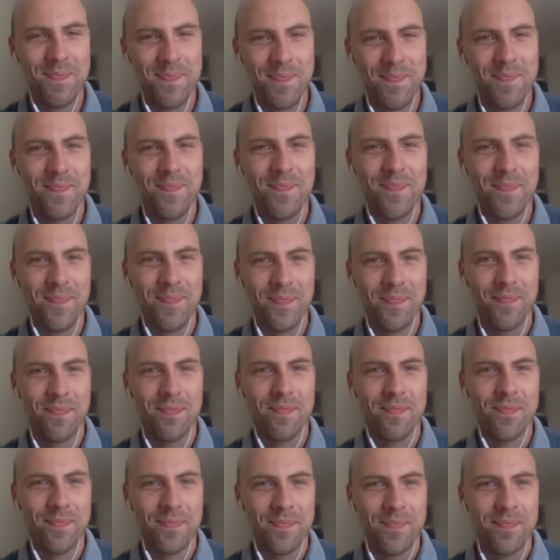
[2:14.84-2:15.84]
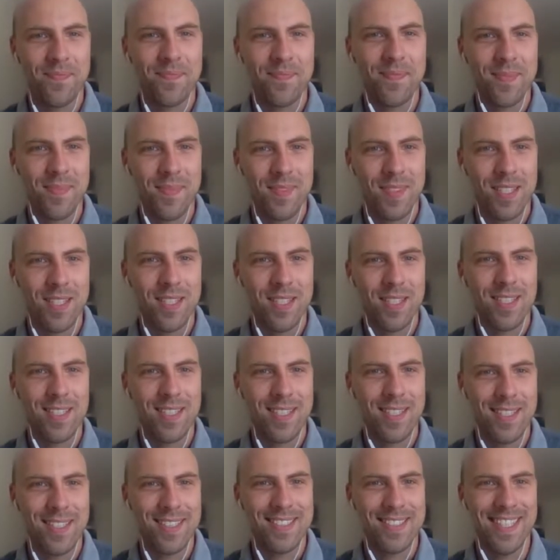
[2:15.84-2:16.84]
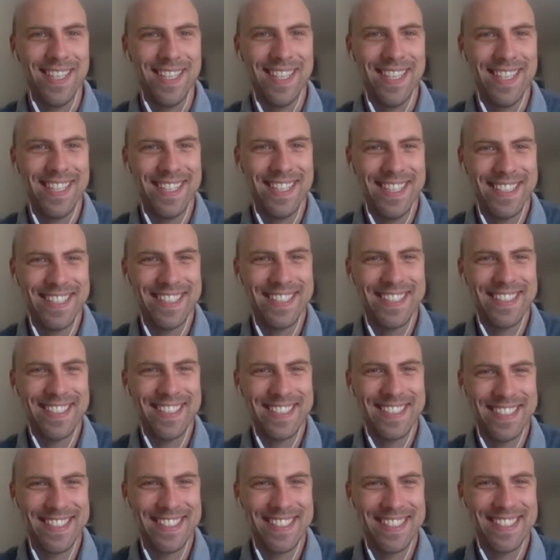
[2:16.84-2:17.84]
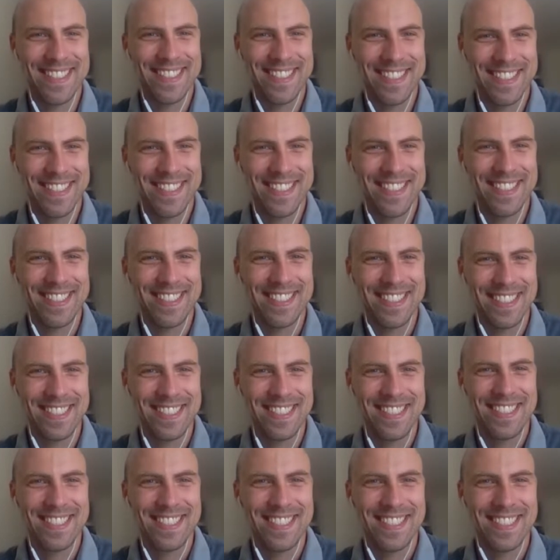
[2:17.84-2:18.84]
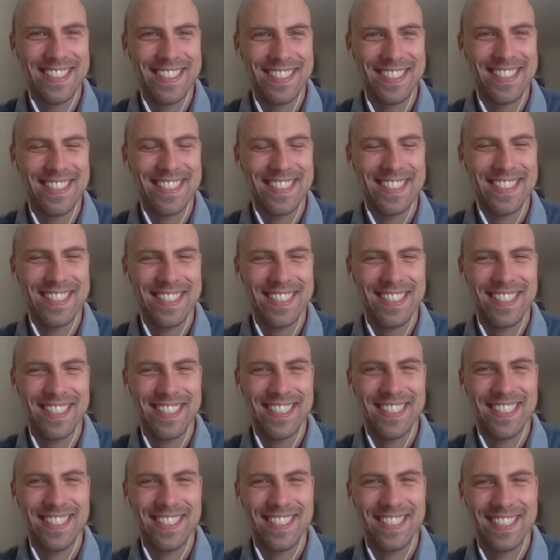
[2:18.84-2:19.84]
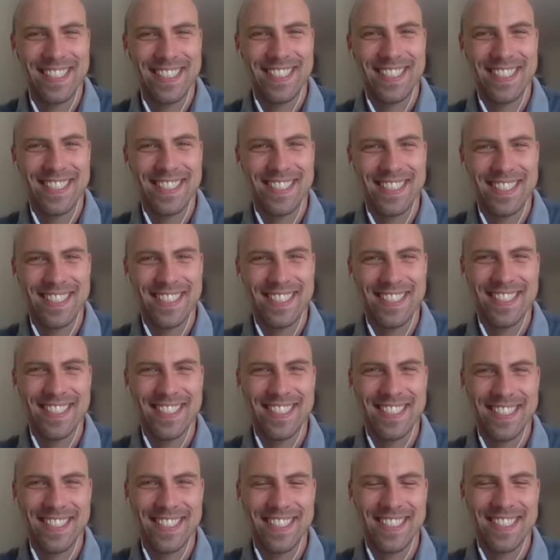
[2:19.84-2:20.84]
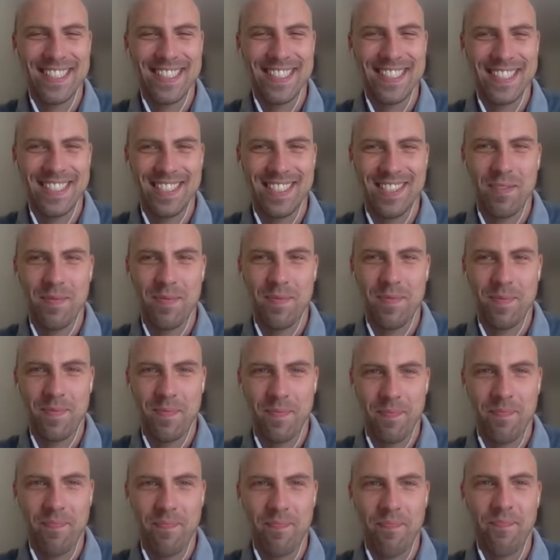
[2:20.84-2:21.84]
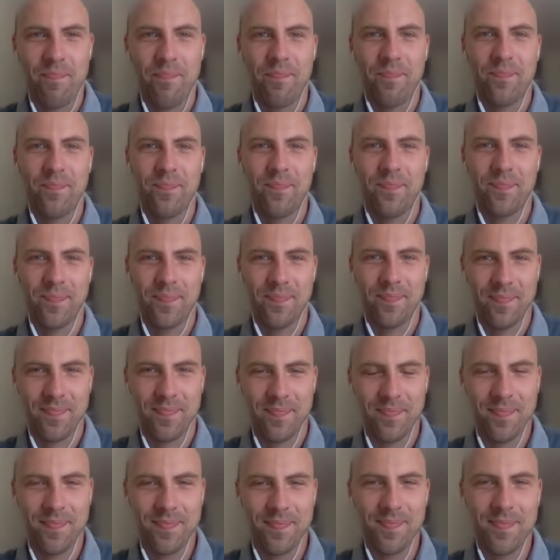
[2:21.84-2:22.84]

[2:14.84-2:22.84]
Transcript: No words are spoken by the person on screen.